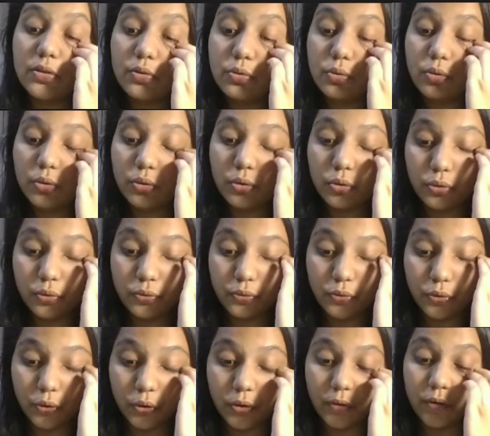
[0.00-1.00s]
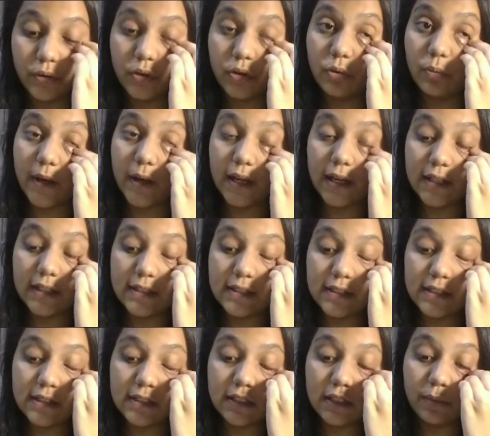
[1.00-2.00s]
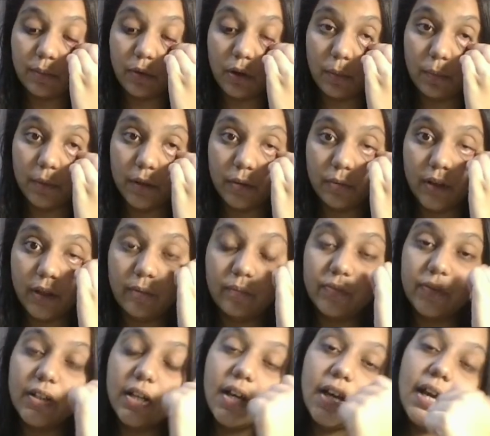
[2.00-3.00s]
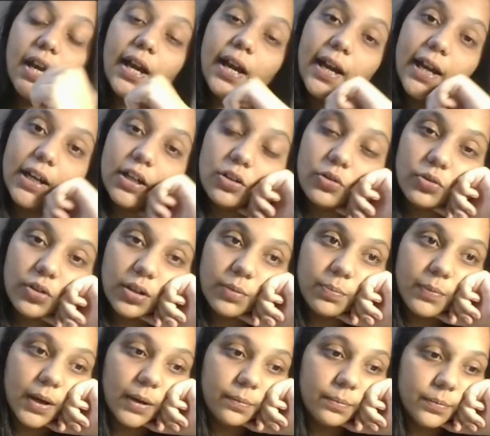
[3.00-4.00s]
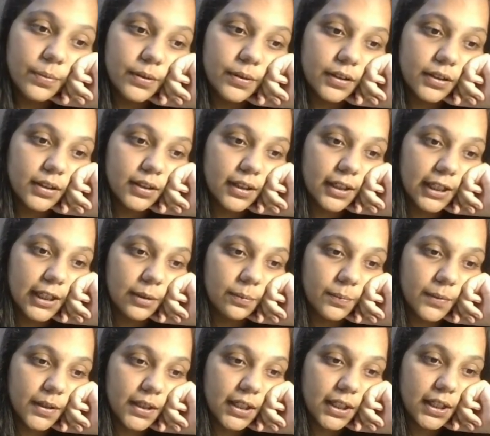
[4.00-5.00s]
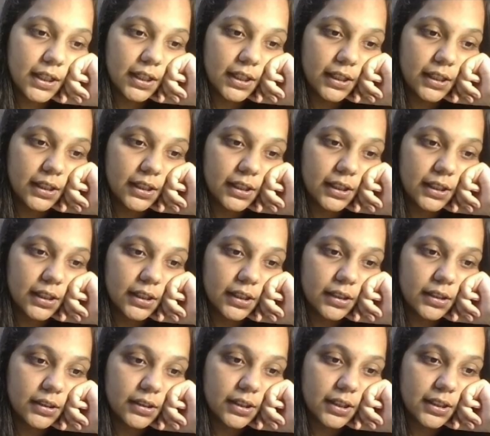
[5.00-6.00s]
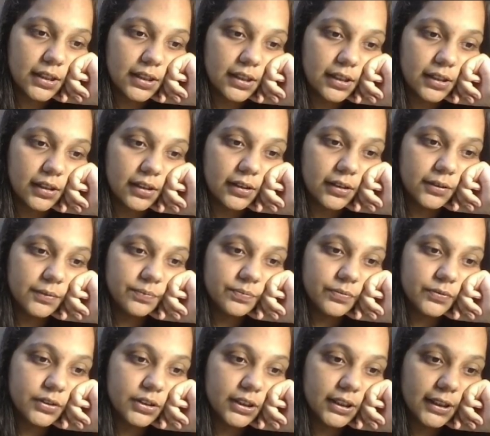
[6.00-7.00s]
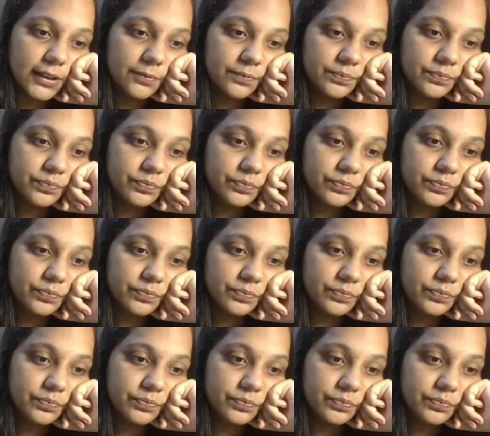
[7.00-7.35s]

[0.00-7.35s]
2 to 4, to balance this in a proper way. And you remember, let me change the color, okay?